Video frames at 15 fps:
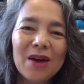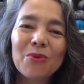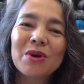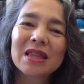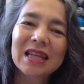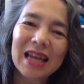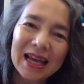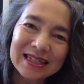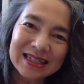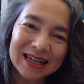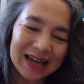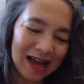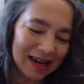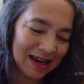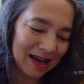with a lighter
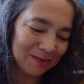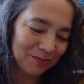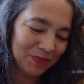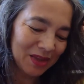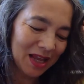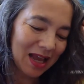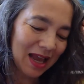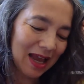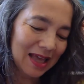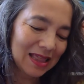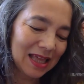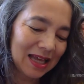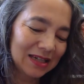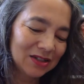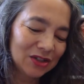color and
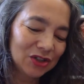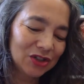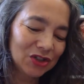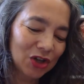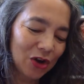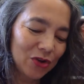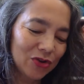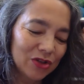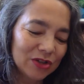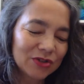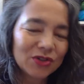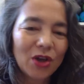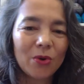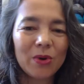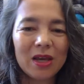then show the
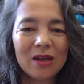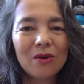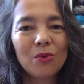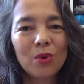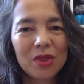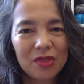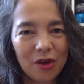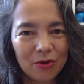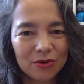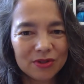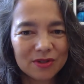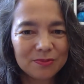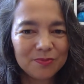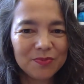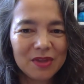sewing with
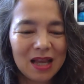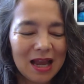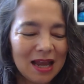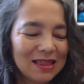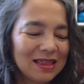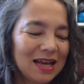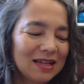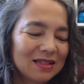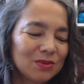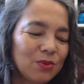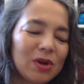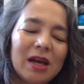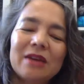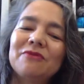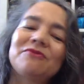those. And that's
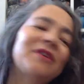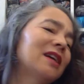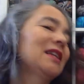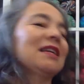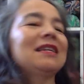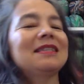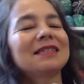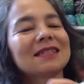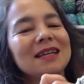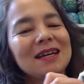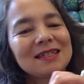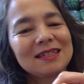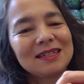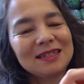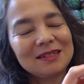what I finally
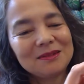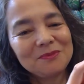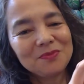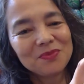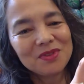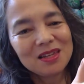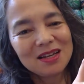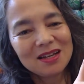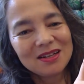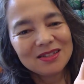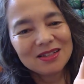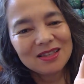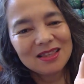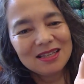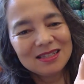started.
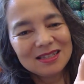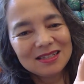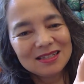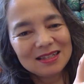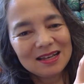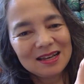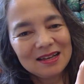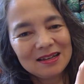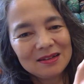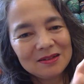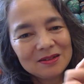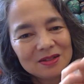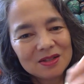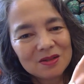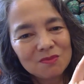So this is a
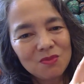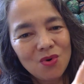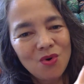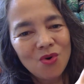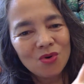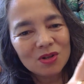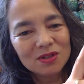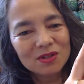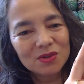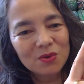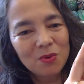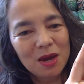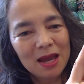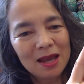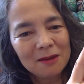small
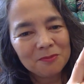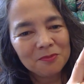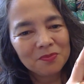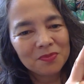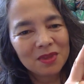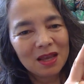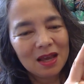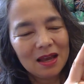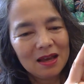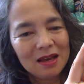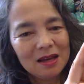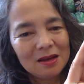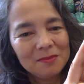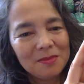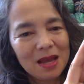square,
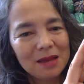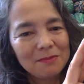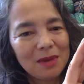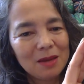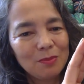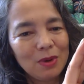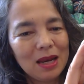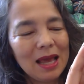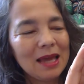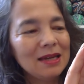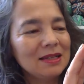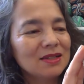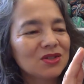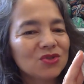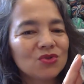and my plan
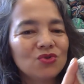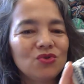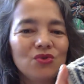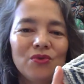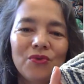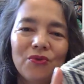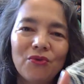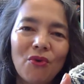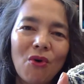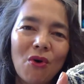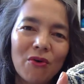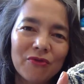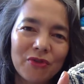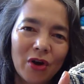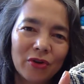is to do 4
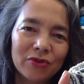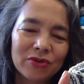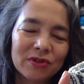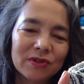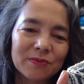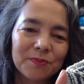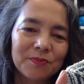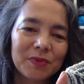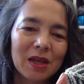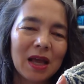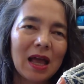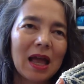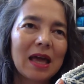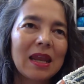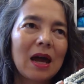of those,
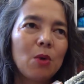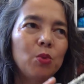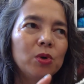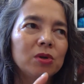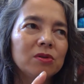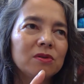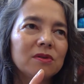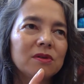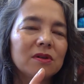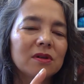and I will